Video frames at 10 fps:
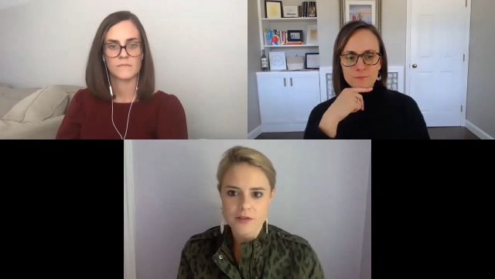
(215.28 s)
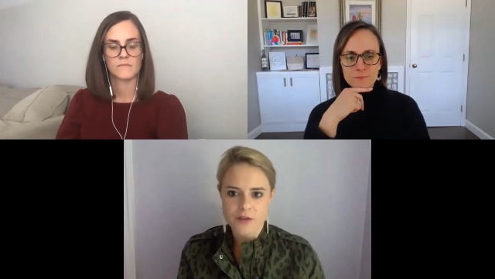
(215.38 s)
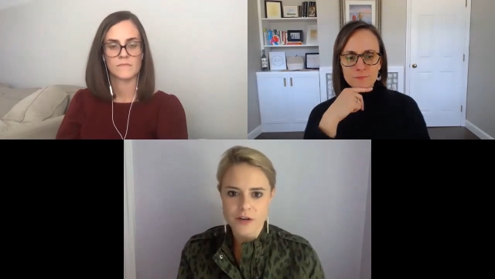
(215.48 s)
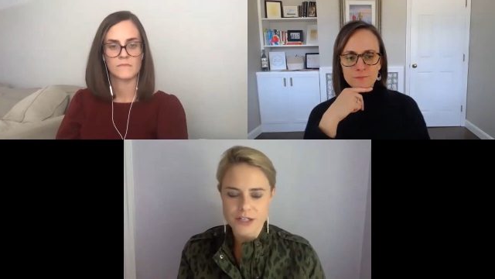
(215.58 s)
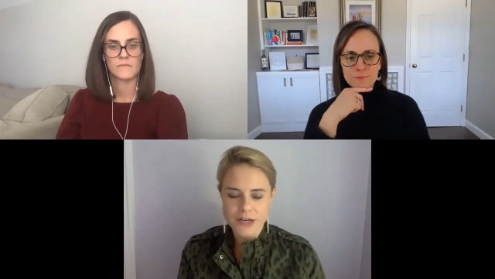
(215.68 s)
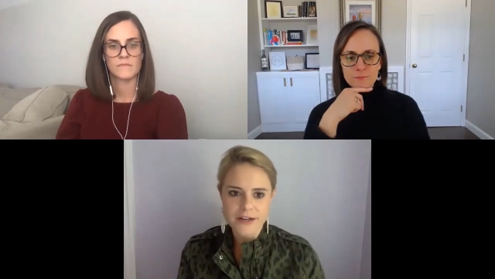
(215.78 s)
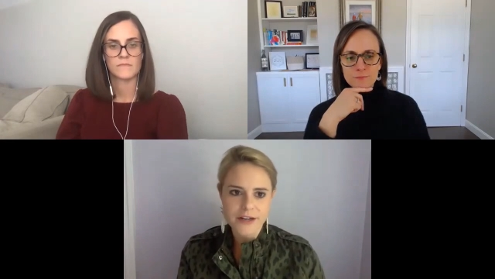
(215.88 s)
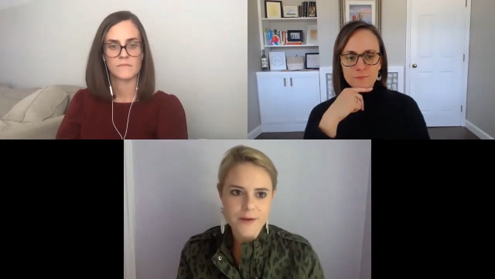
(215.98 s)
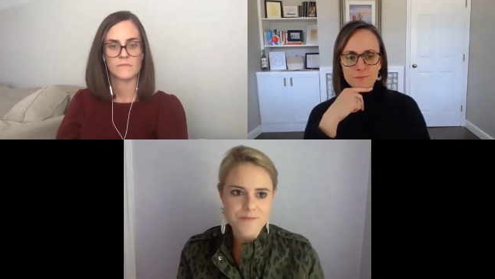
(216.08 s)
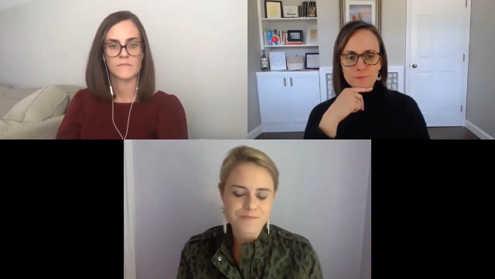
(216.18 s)
Speaker 1: for each idea
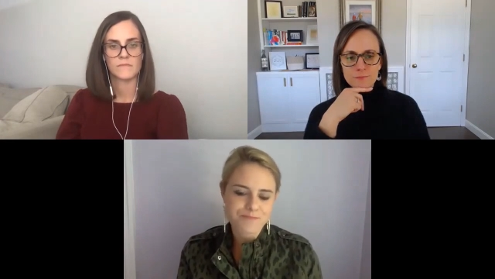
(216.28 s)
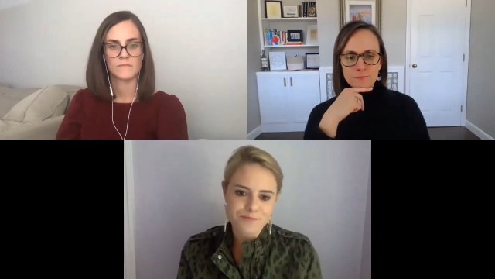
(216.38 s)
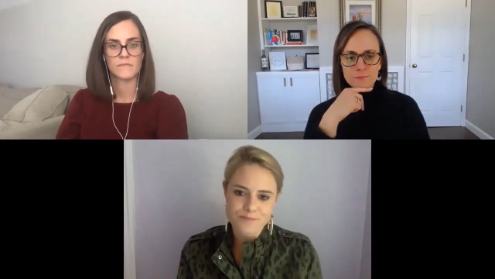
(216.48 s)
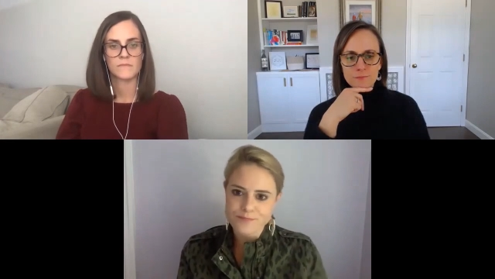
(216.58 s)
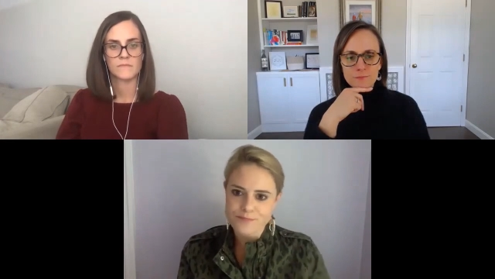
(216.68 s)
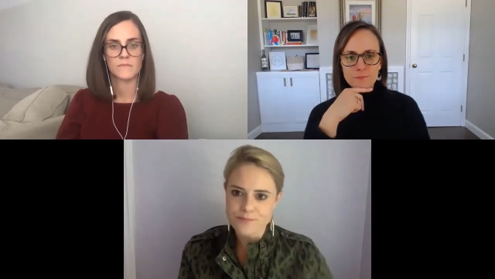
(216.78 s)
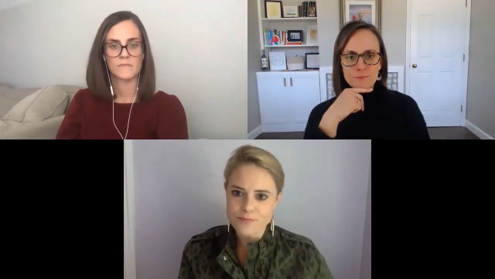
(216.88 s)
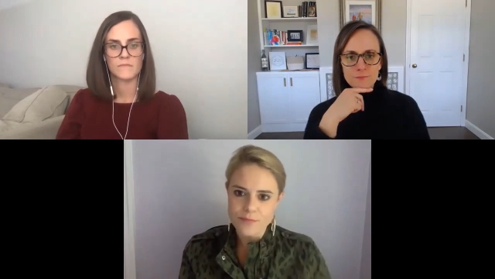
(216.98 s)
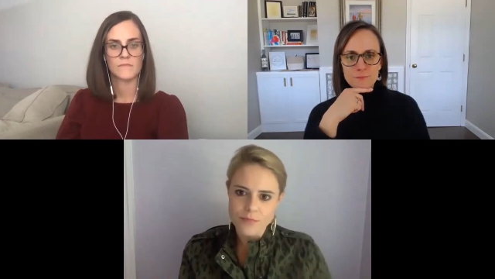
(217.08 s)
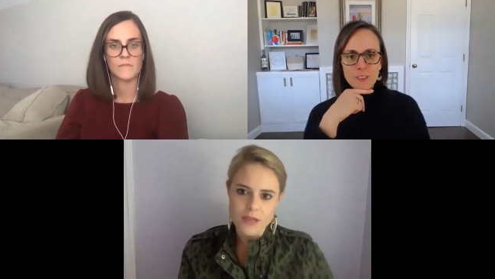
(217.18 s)

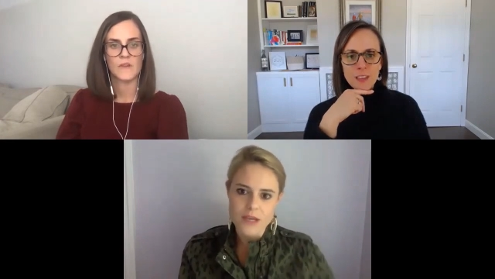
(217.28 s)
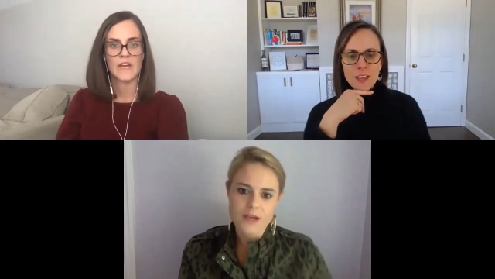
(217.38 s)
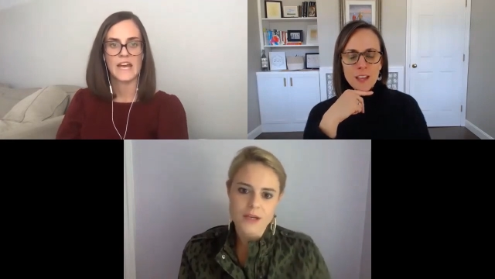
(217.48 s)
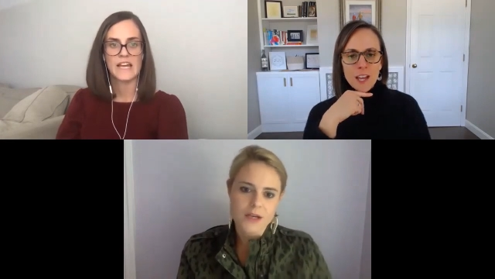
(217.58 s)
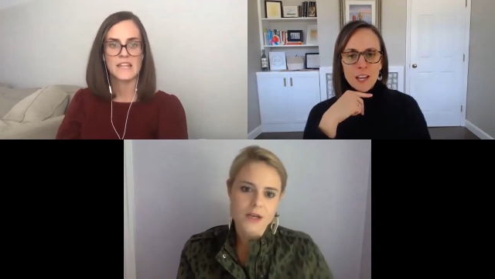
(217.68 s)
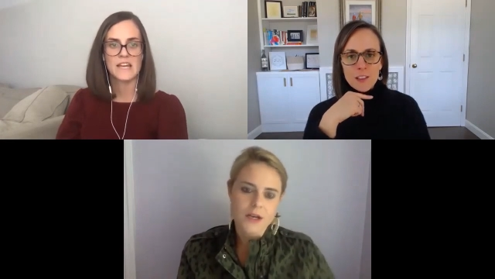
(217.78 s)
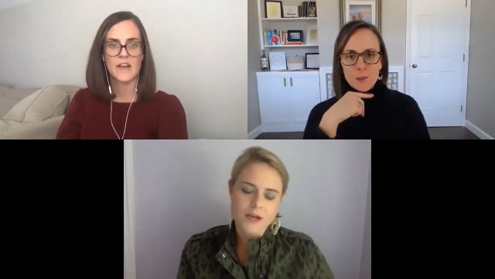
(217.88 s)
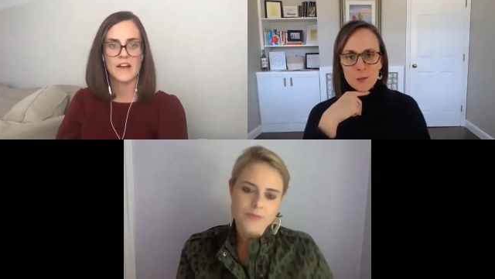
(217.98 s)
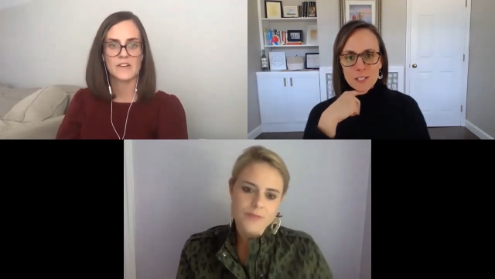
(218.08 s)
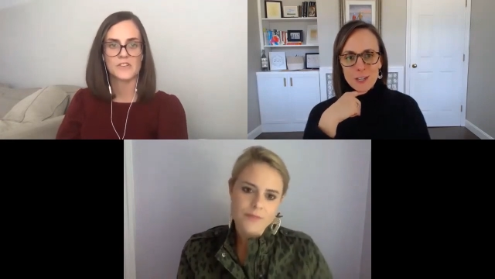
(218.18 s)
Speaker 2: and i think
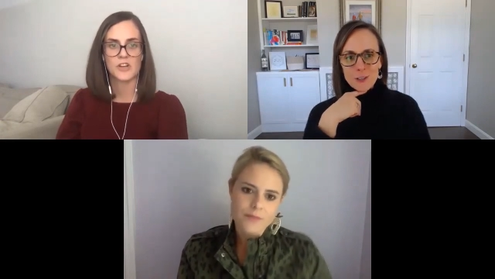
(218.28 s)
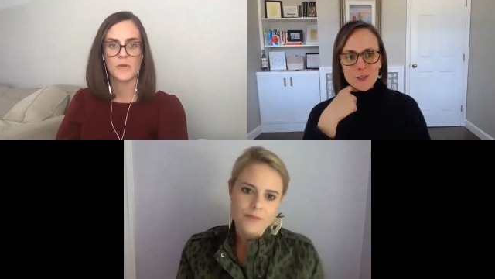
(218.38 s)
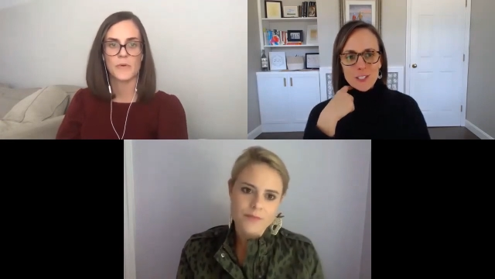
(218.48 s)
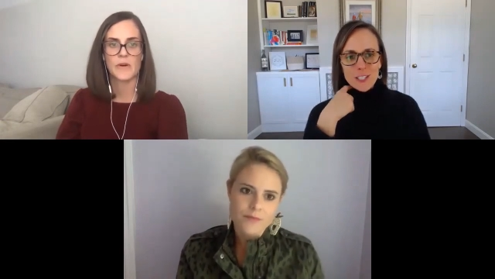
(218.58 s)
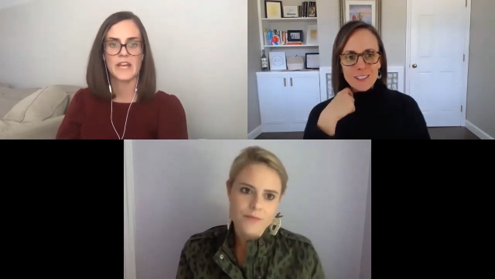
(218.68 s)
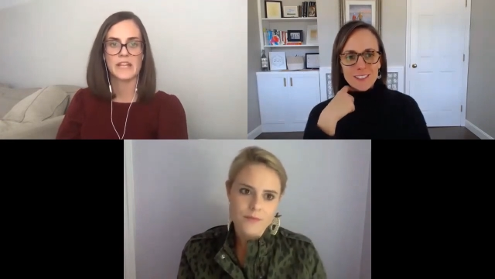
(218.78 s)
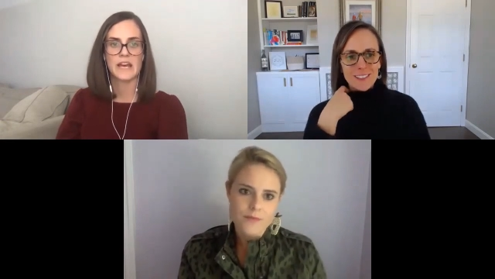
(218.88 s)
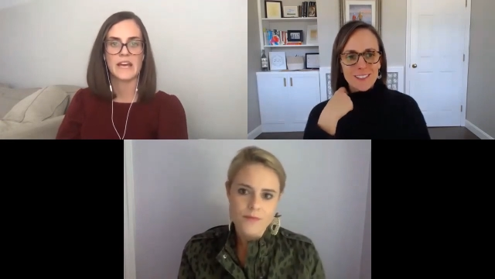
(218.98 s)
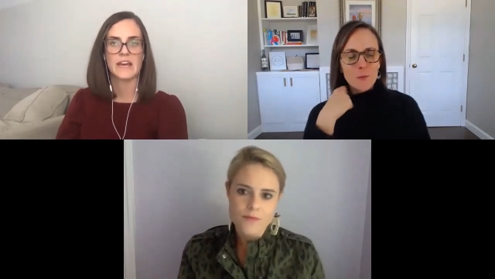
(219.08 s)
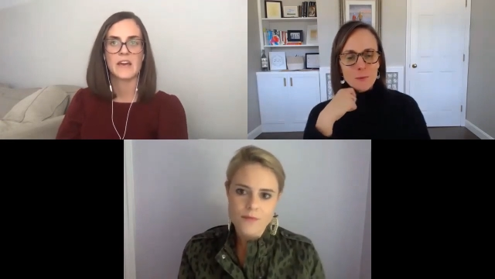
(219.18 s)
aaron to your point
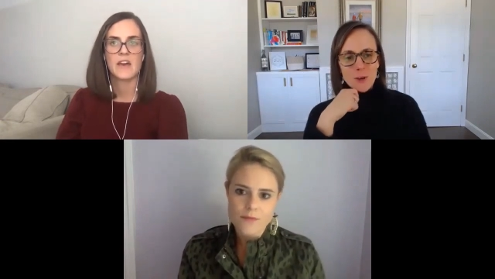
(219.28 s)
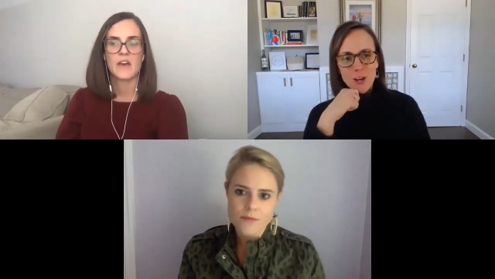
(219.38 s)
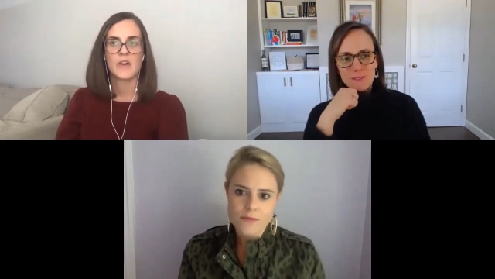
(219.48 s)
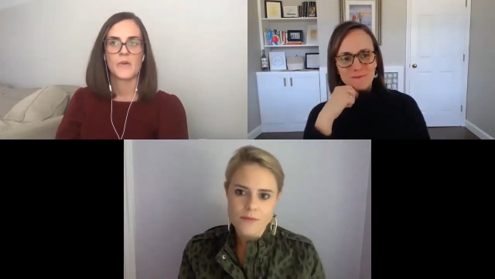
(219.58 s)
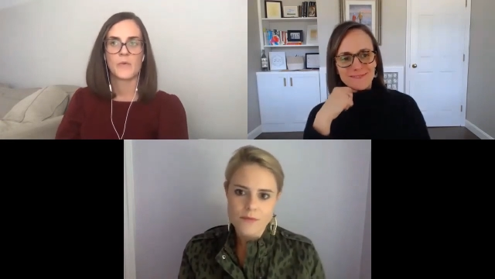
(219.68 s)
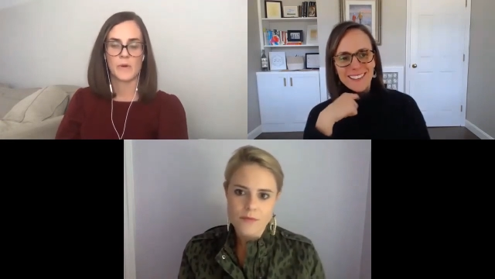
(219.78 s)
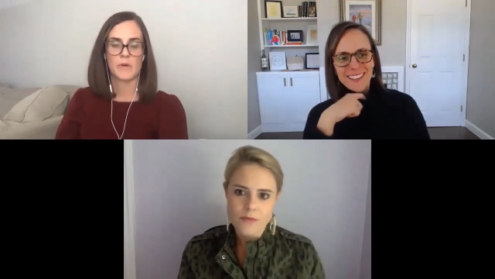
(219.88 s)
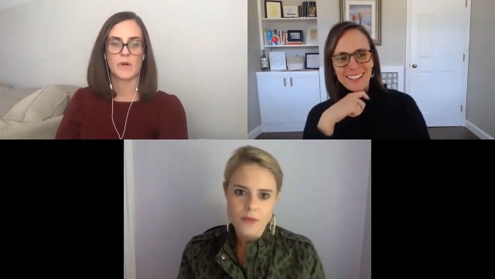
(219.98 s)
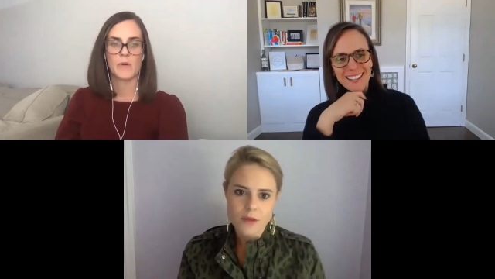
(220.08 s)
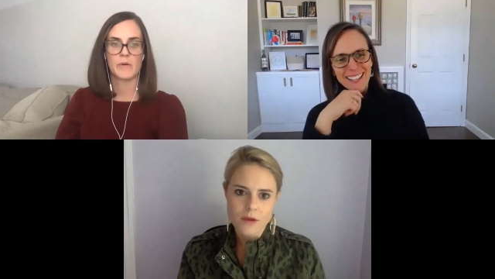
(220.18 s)
like
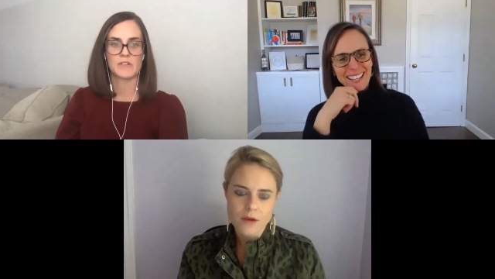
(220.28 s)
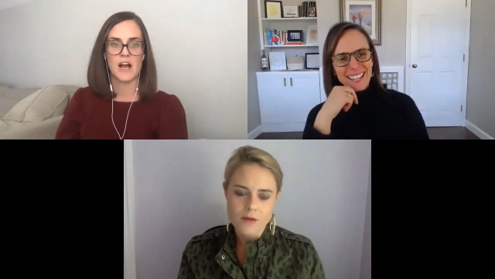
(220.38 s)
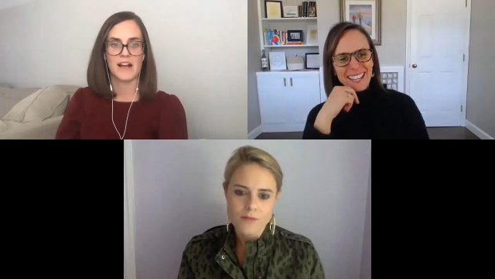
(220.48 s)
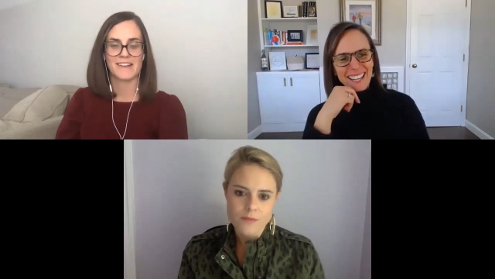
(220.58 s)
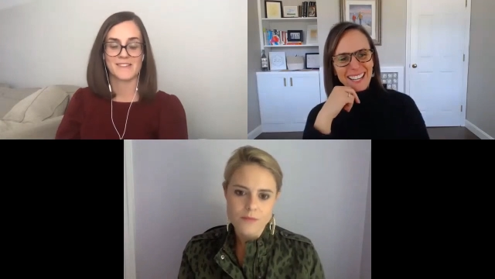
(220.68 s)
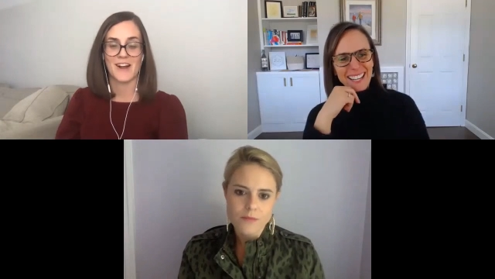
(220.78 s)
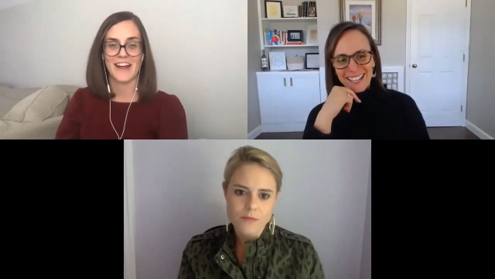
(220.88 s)
we were talking sorry